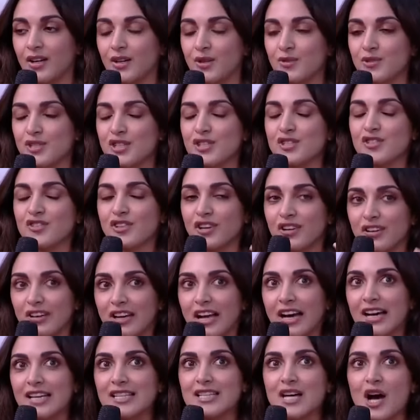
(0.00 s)
you just
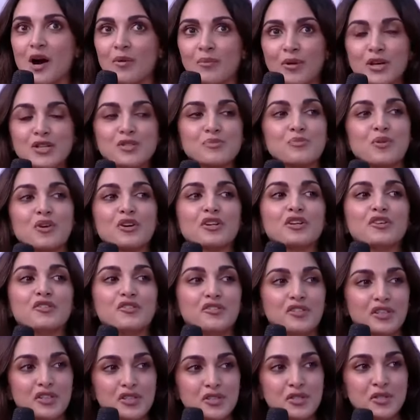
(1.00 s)
realize how much more
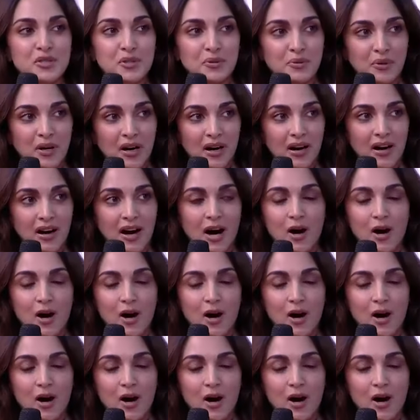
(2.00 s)
enriched you are,